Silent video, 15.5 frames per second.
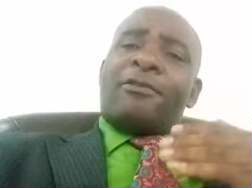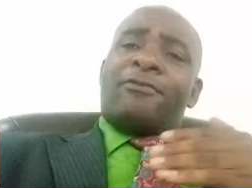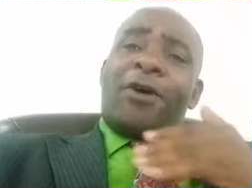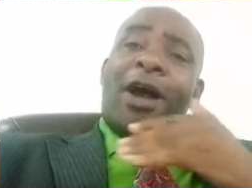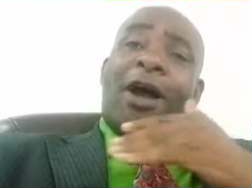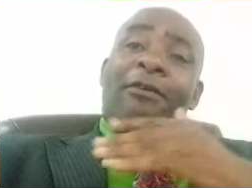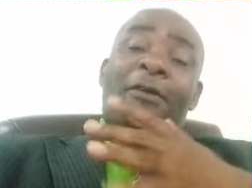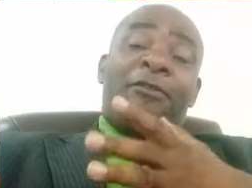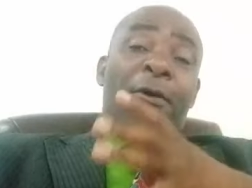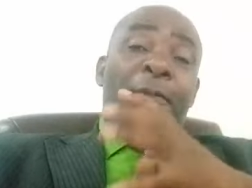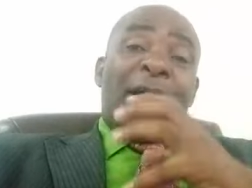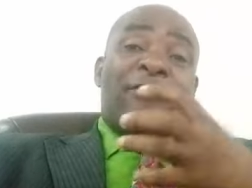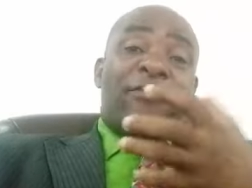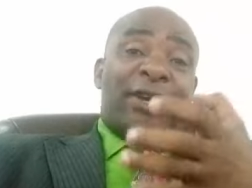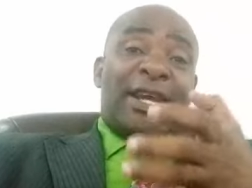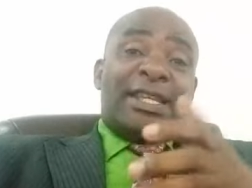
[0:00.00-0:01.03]
For, our, for
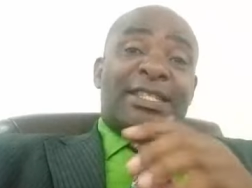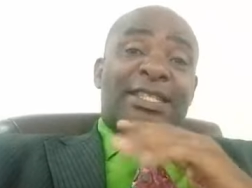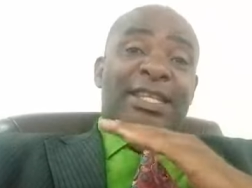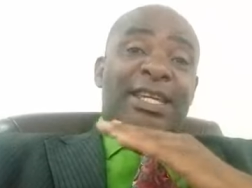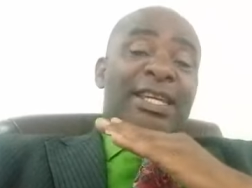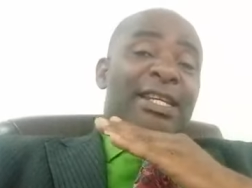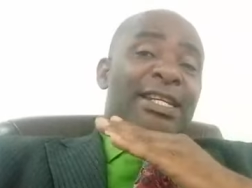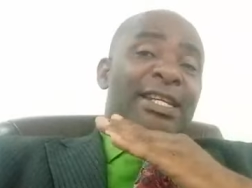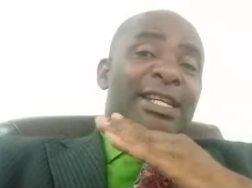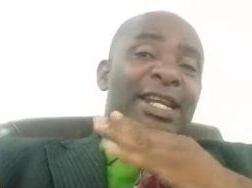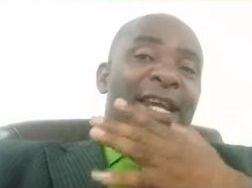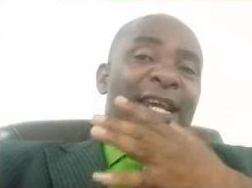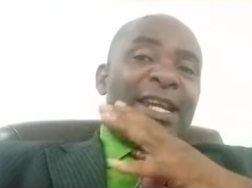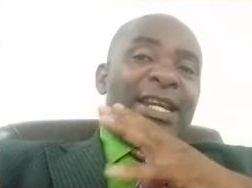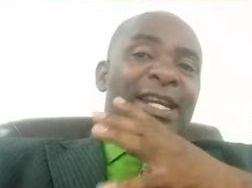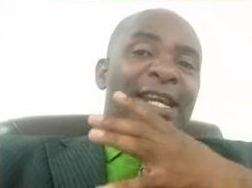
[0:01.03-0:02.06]
my friends in,
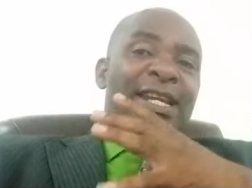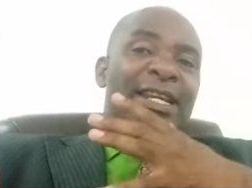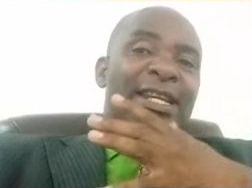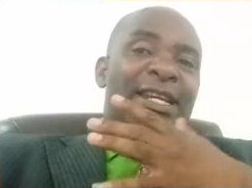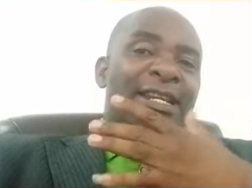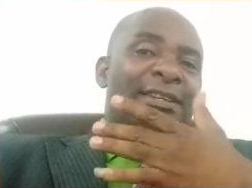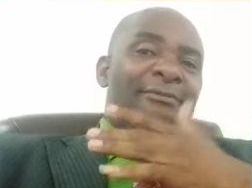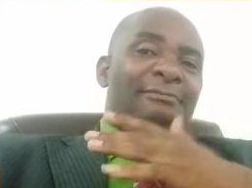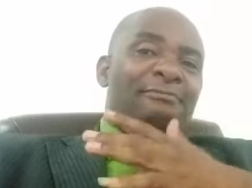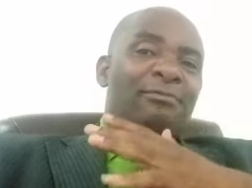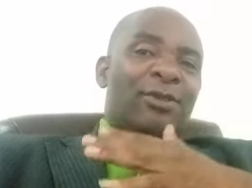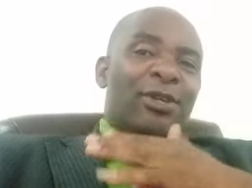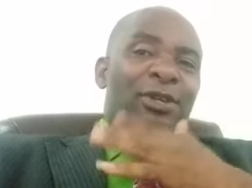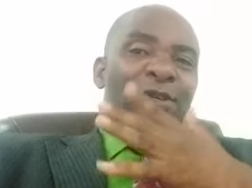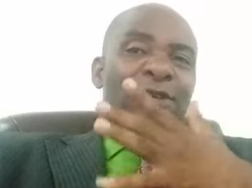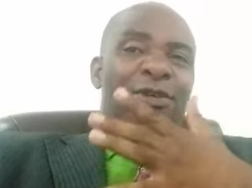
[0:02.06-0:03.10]
in, in,
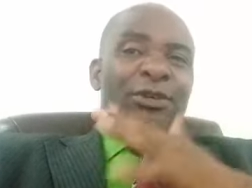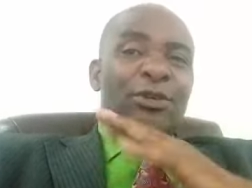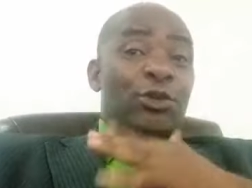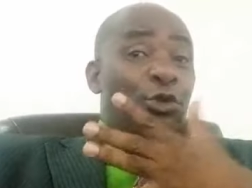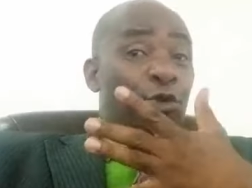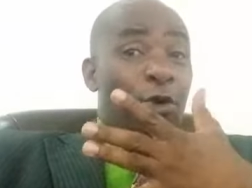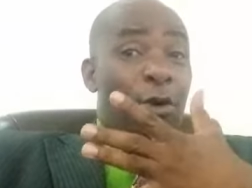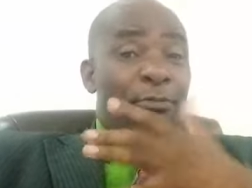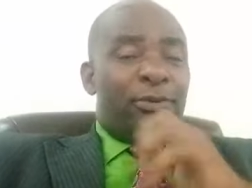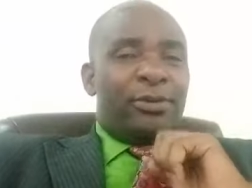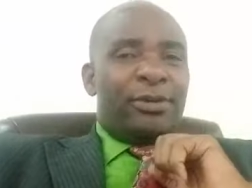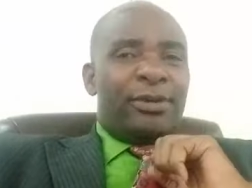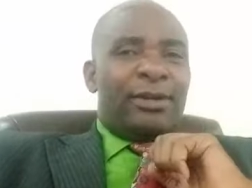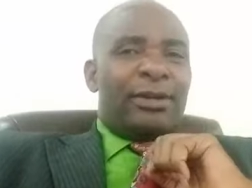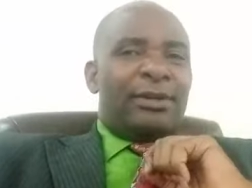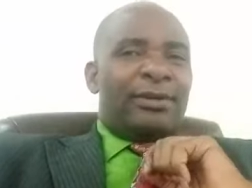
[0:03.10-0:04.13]
in
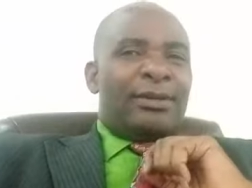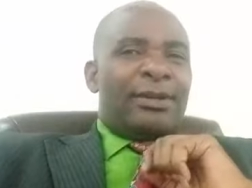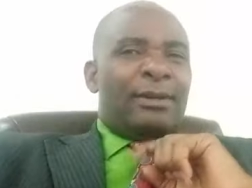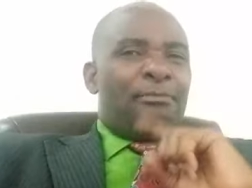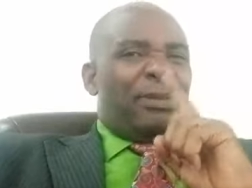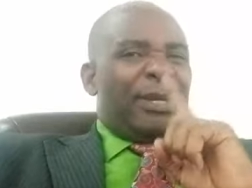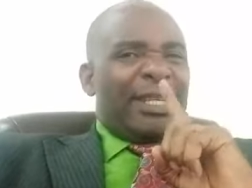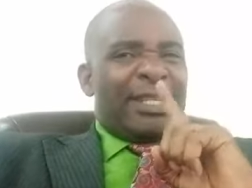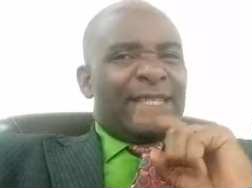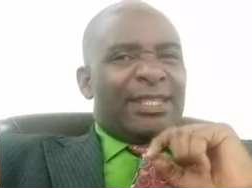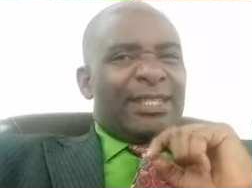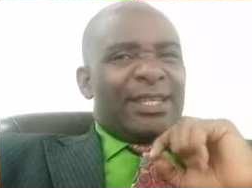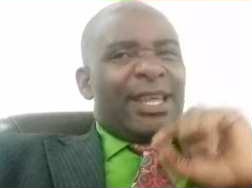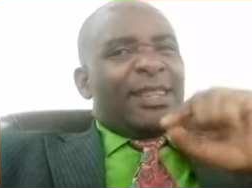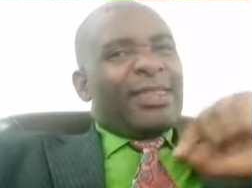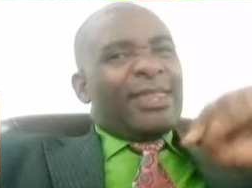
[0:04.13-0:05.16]
Europe,
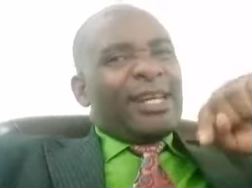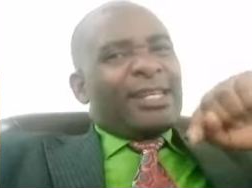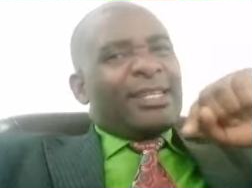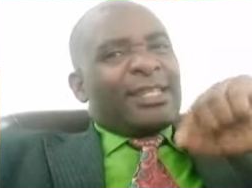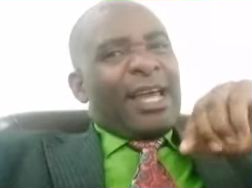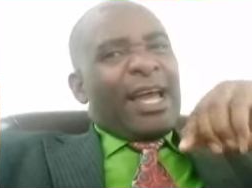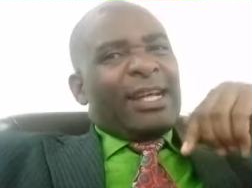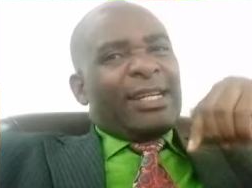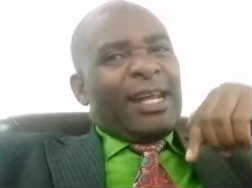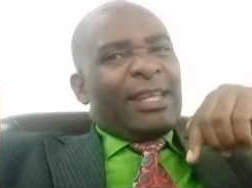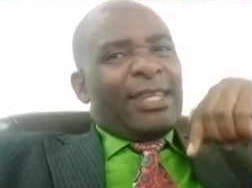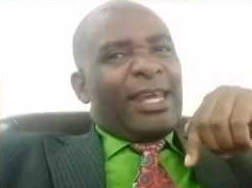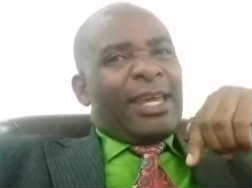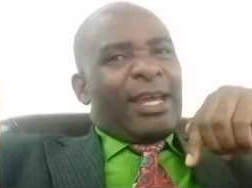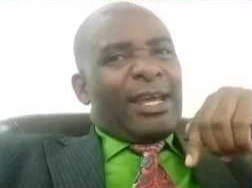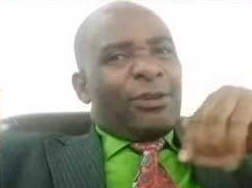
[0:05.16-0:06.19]
please there is under
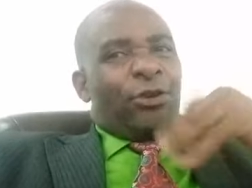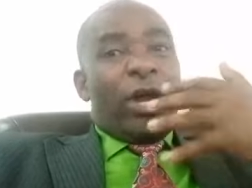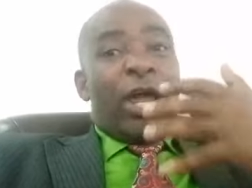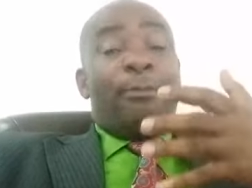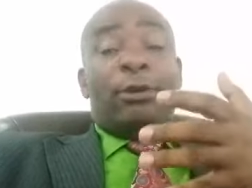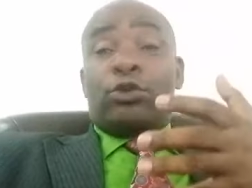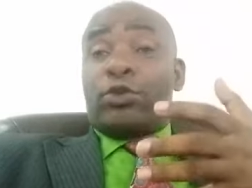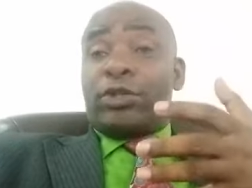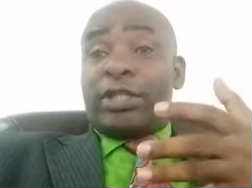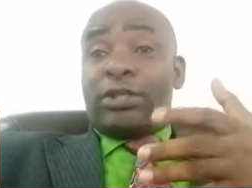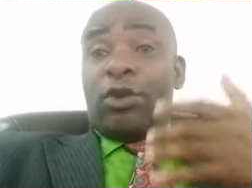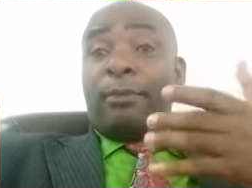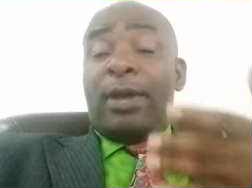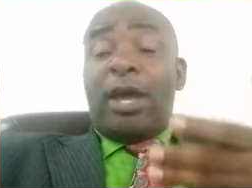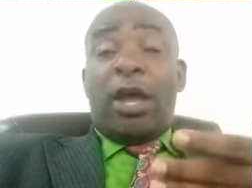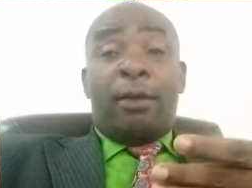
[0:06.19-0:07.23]
there, you're able to see,
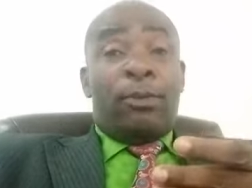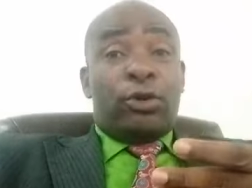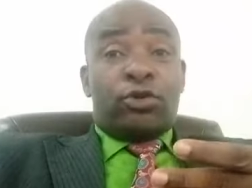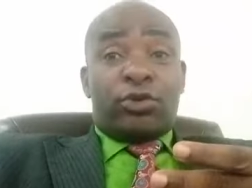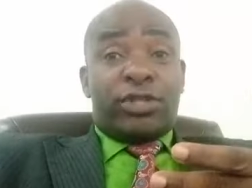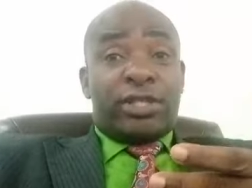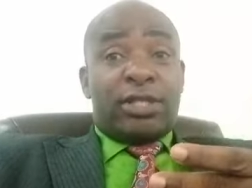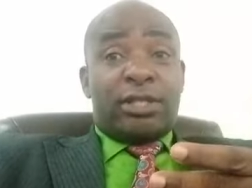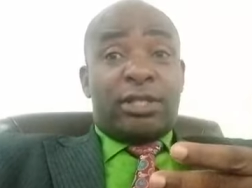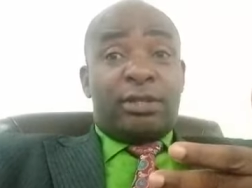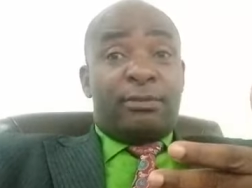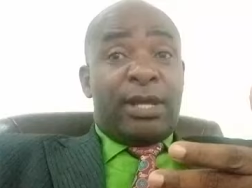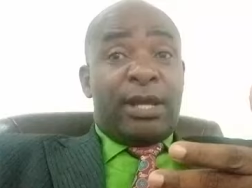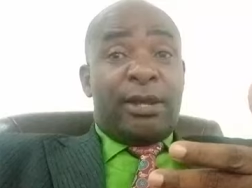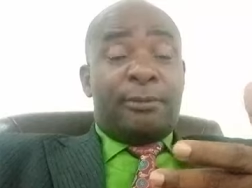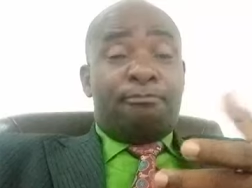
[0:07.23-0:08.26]
you're able to see
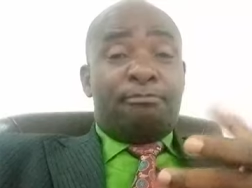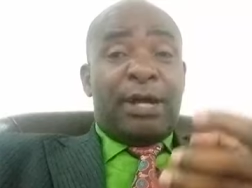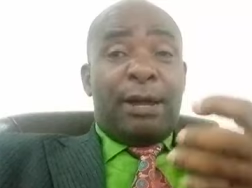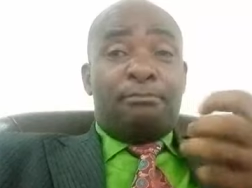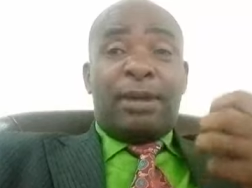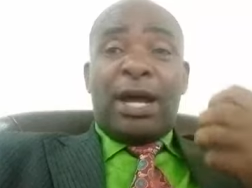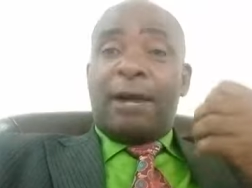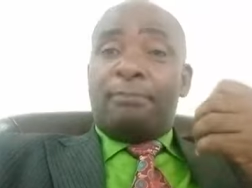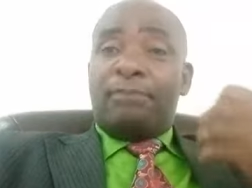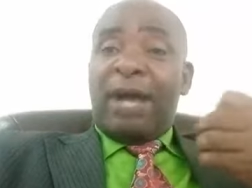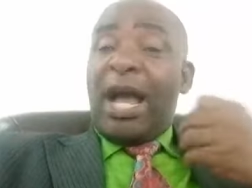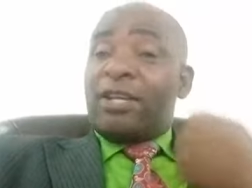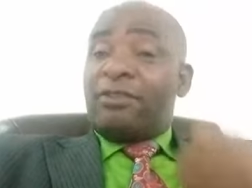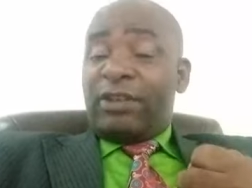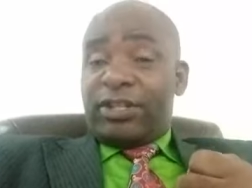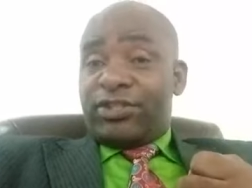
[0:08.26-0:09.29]
um, um,
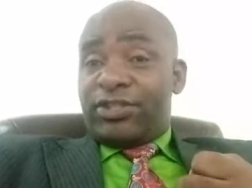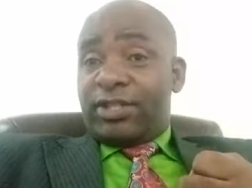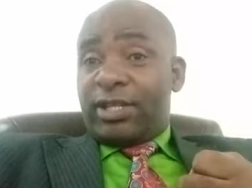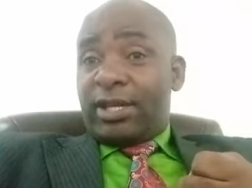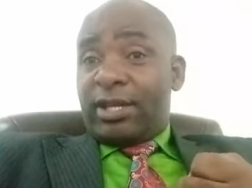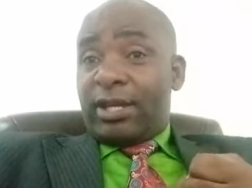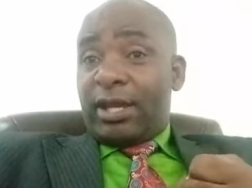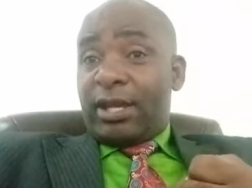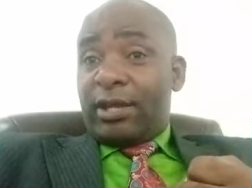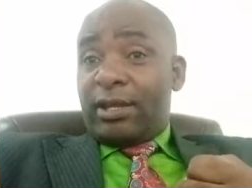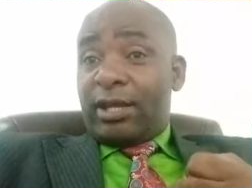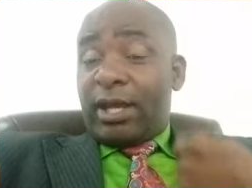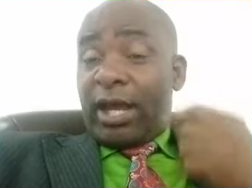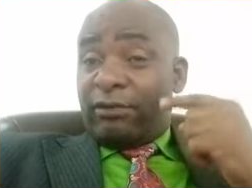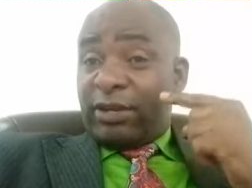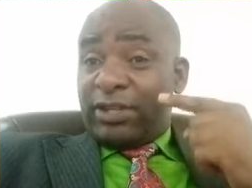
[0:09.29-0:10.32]
adverts.
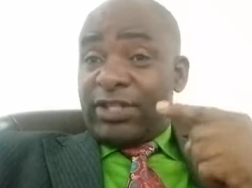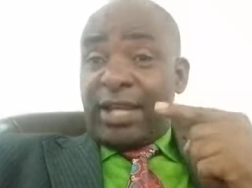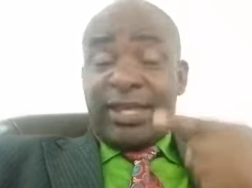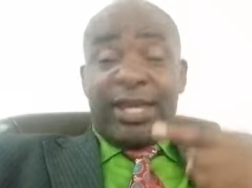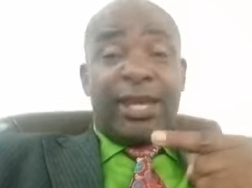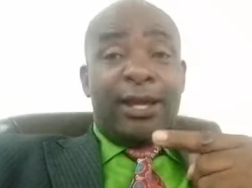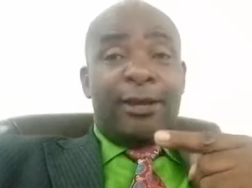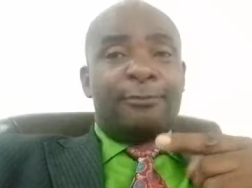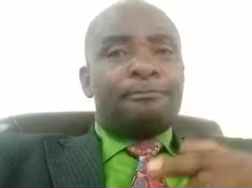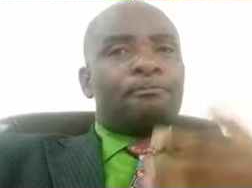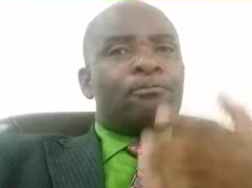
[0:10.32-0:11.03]
Adverts are there.